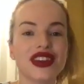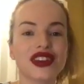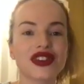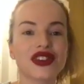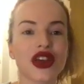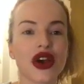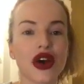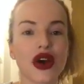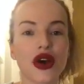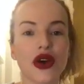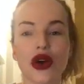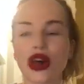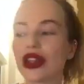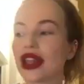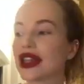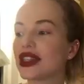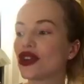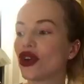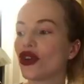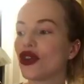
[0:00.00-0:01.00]
So
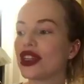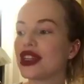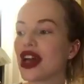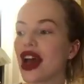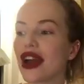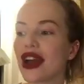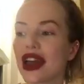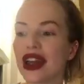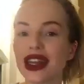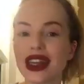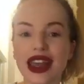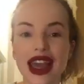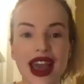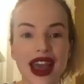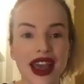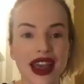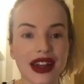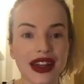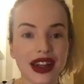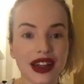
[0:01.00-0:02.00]
let's hold the tongue out again.